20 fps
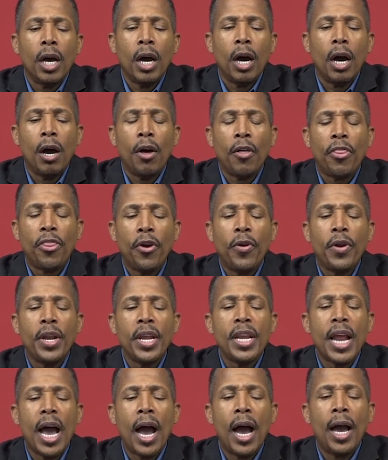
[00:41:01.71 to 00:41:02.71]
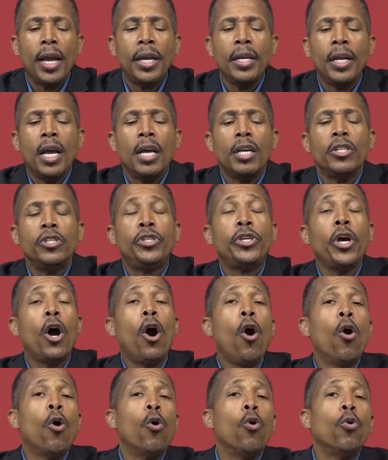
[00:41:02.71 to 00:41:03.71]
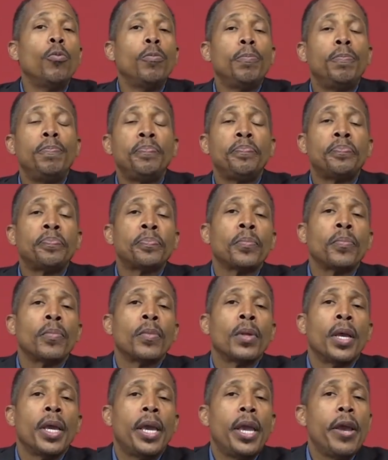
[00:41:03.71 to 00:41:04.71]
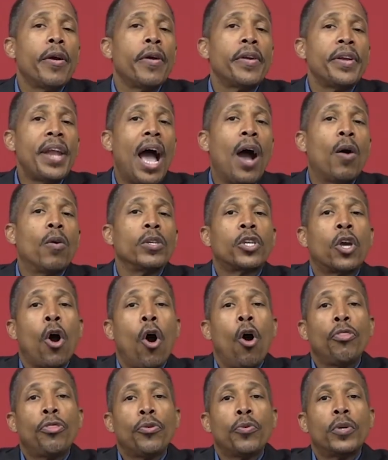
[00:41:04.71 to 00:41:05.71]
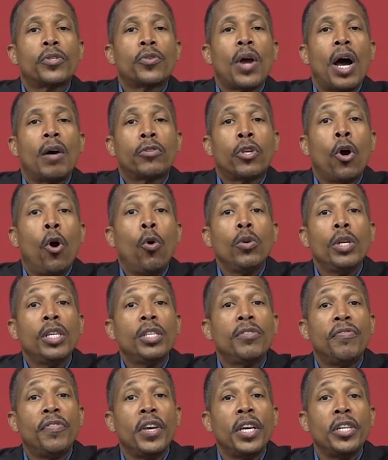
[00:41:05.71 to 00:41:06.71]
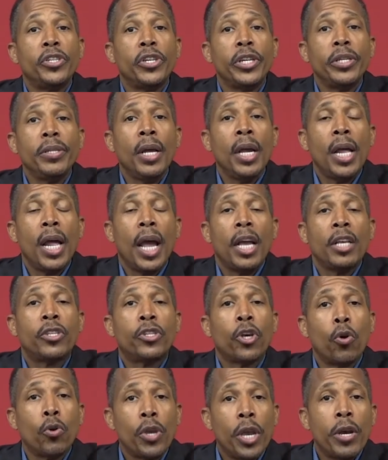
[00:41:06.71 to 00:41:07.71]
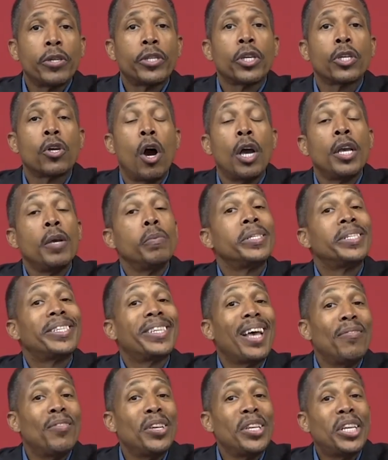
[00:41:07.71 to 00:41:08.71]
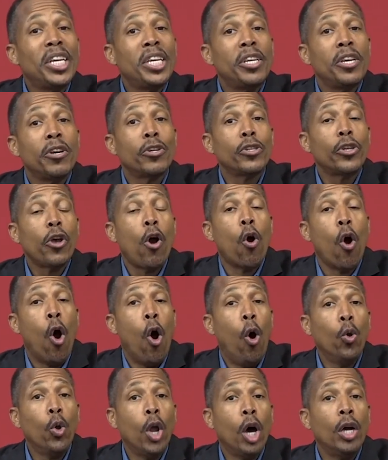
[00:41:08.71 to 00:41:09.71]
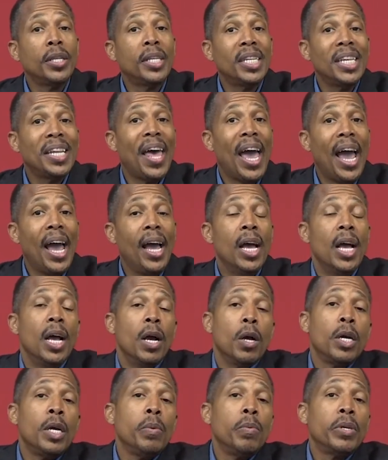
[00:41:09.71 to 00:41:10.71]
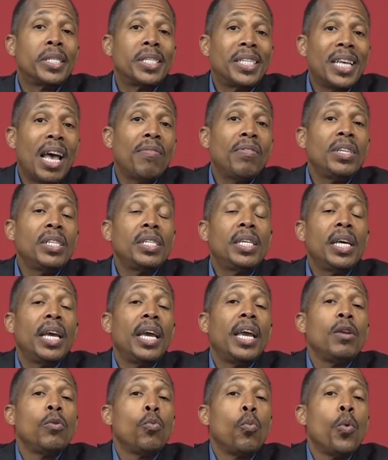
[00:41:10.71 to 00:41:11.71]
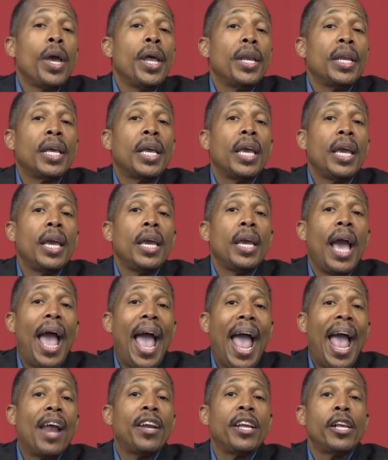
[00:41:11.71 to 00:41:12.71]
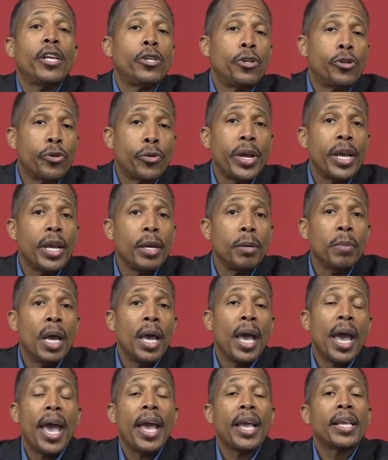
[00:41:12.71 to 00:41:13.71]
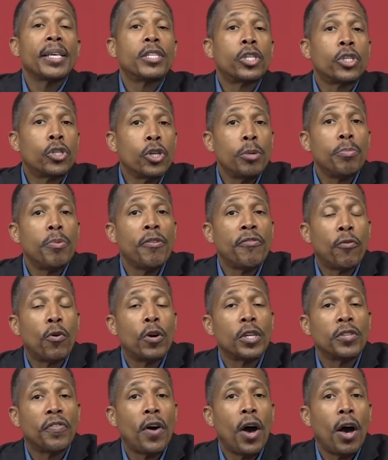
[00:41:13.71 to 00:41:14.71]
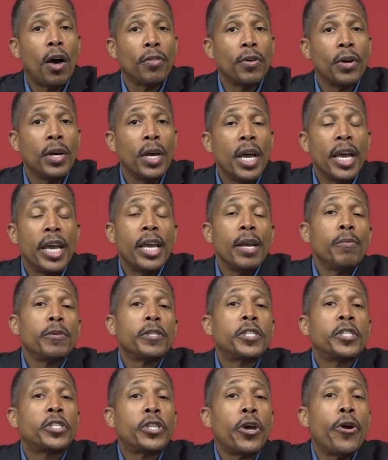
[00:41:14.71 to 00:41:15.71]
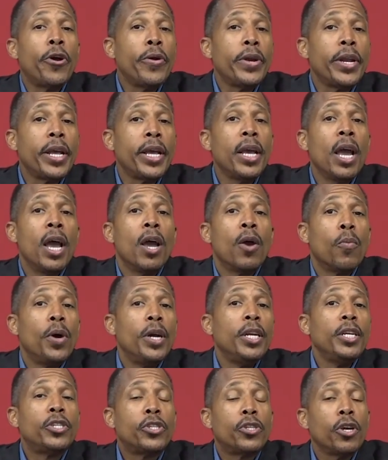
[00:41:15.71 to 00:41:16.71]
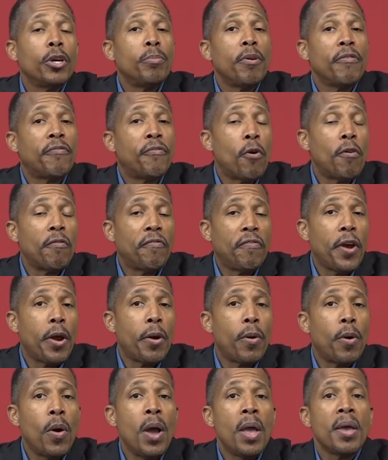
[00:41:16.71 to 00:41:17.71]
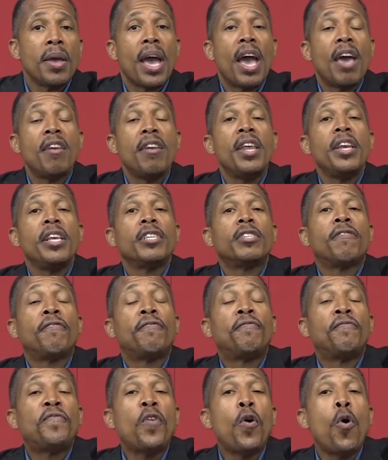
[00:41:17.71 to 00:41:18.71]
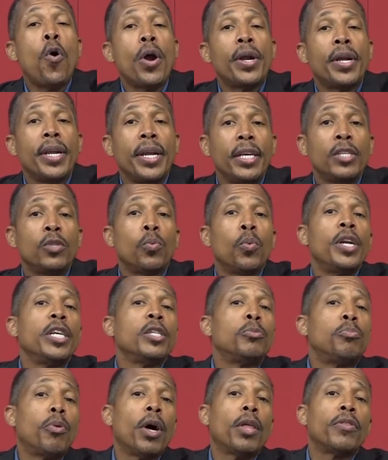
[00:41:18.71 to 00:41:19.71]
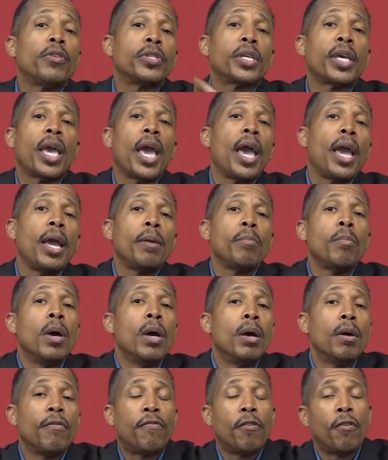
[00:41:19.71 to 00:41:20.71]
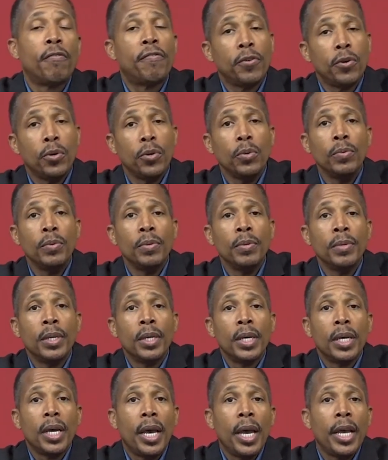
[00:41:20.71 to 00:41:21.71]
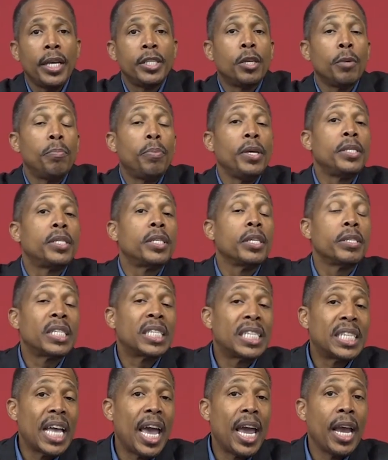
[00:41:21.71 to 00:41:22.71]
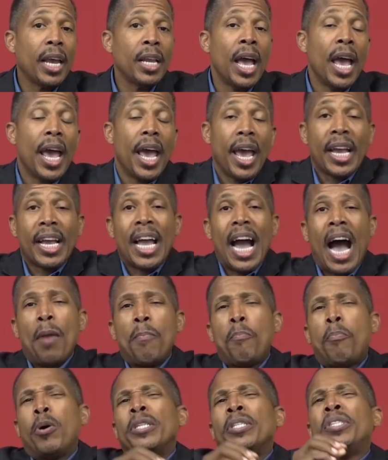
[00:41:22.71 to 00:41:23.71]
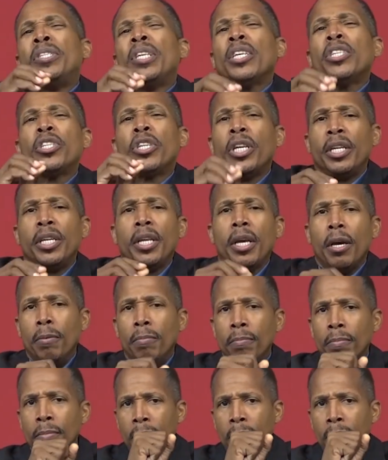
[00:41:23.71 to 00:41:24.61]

uh, 39, Job here now has gone through his trial, told his vision. And so years ago, he was 17 years old. Hold on to that. He was 17 when he had his dream and stood before his father. He was 30 when he stood before Pharaoh, and in his 40s when his brothers came for food and to be sustained. And God positioned him.